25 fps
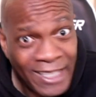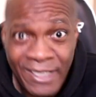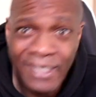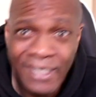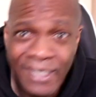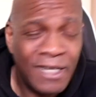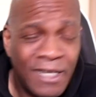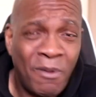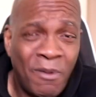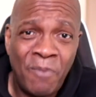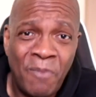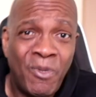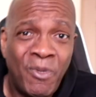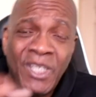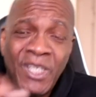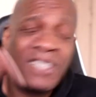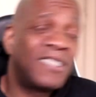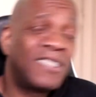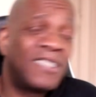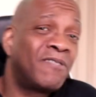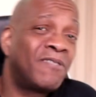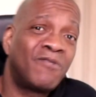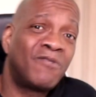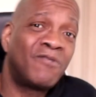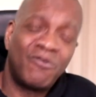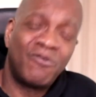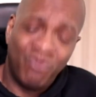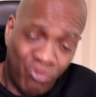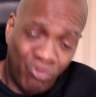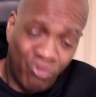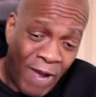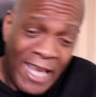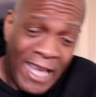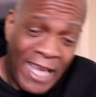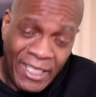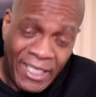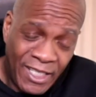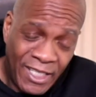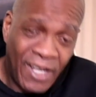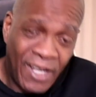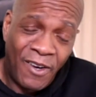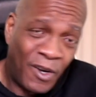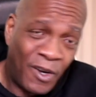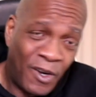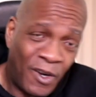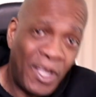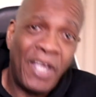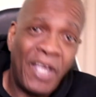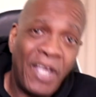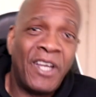Let me put it right
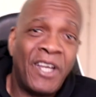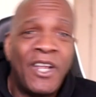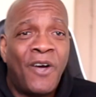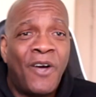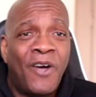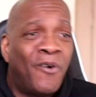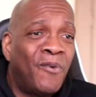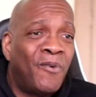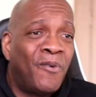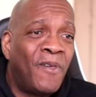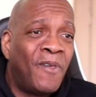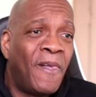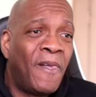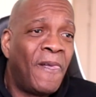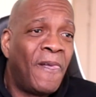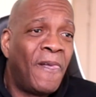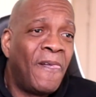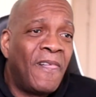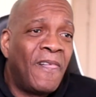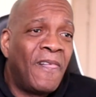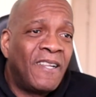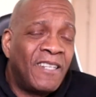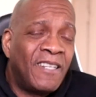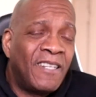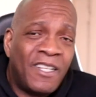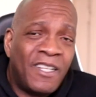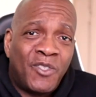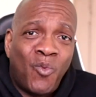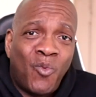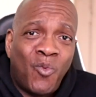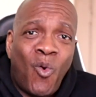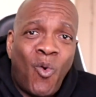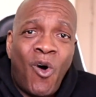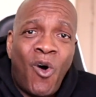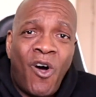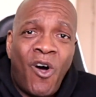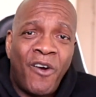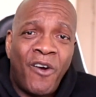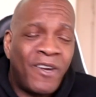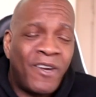down here now. This war.